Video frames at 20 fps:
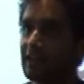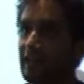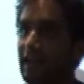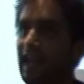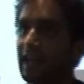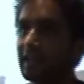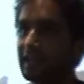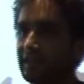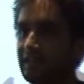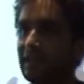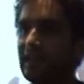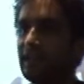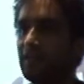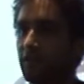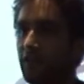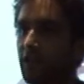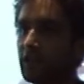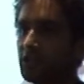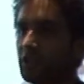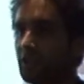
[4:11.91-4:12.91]
a legacy
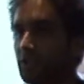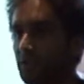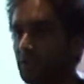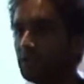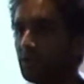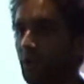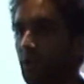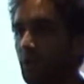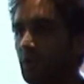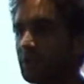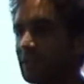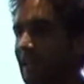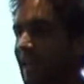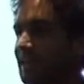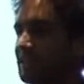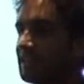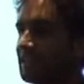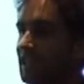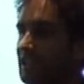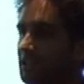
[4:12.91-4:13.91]
version control
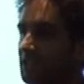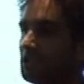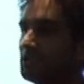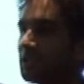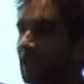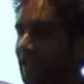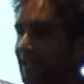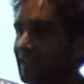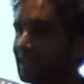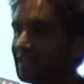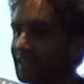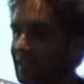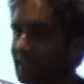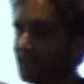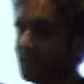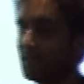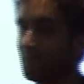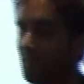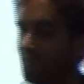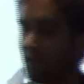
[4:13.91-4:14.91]
/ issue tracking
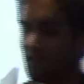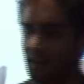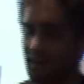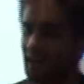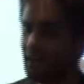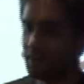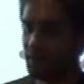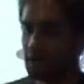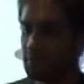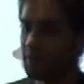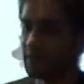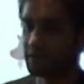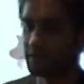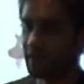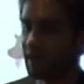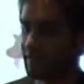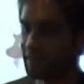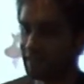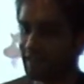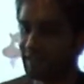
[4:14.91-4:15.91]
system that had been
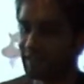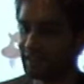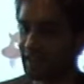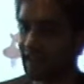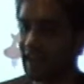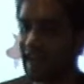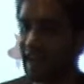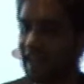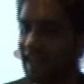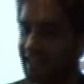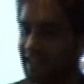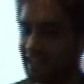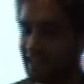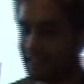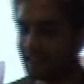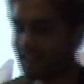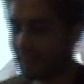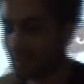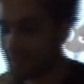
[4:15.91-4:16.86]
around since the late 80s.